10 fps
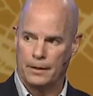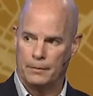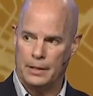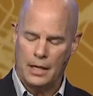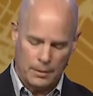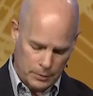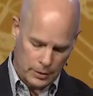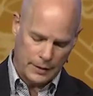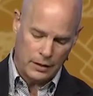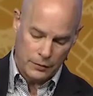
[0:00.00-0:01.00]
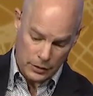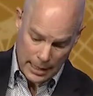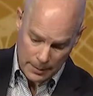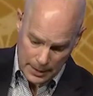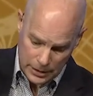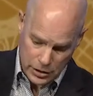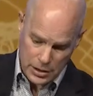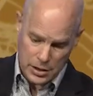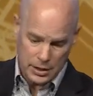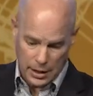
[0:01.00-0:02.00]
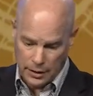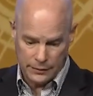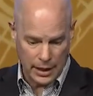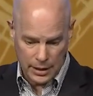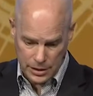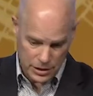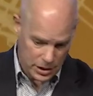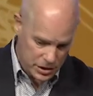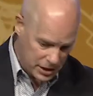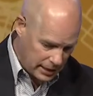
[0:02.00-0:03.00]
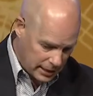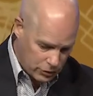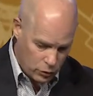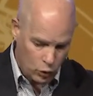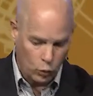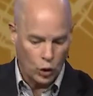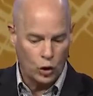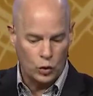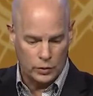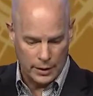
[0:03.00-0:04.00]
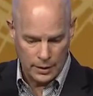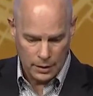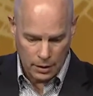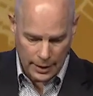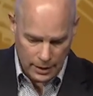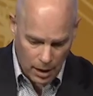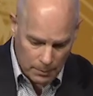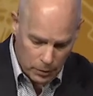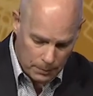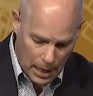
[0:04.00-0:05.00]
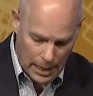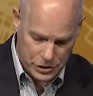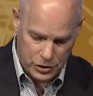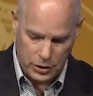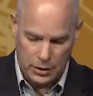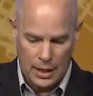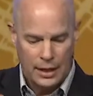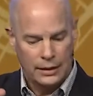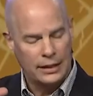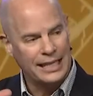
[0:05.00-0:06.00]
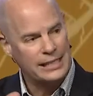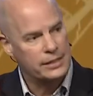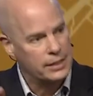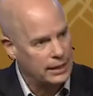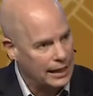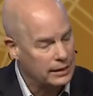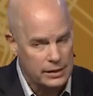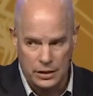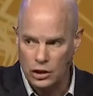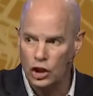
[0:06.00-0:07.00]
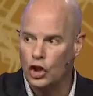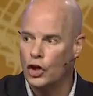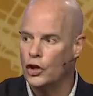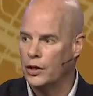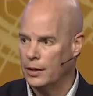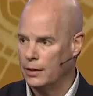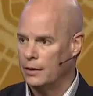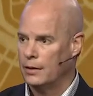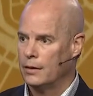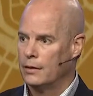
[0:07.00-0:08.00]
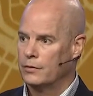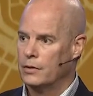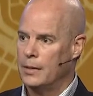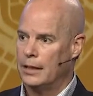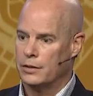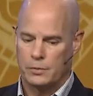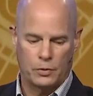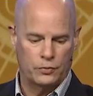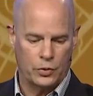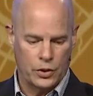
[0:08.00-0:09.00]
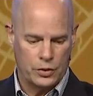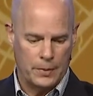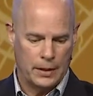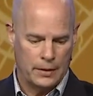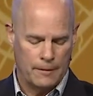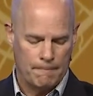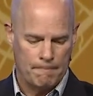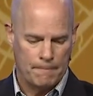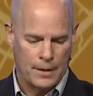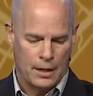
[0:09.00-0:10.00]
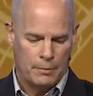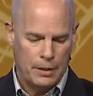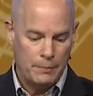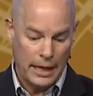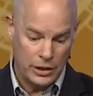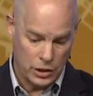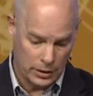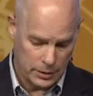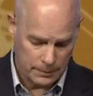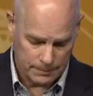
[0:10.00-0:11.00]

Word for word: Be humble. I think you've heard that a bit. Jesus, the King of Kings, he's descending into our world all right, humble posture. Listen and listen to learn from others before you speak. Be patient.